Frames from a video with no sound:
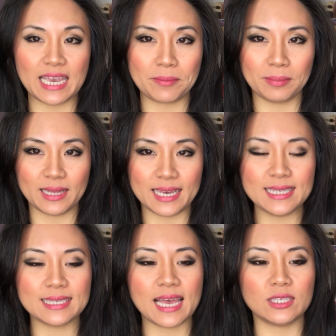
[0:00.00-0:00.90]
take
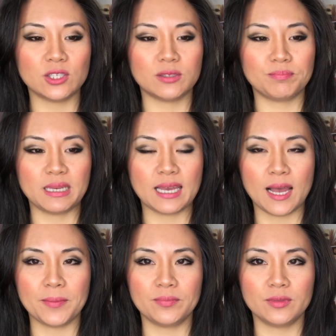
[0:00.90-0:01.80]
place and
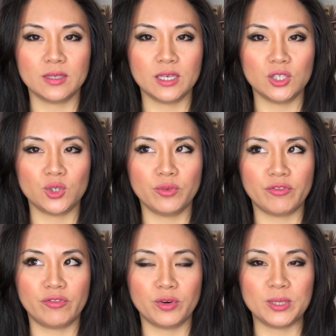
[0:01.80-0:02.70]
become into
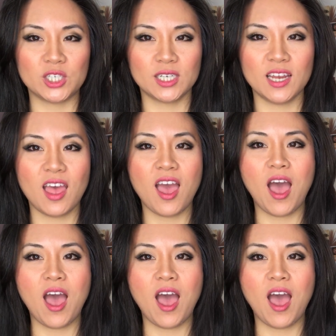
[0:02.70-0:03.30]
fruition,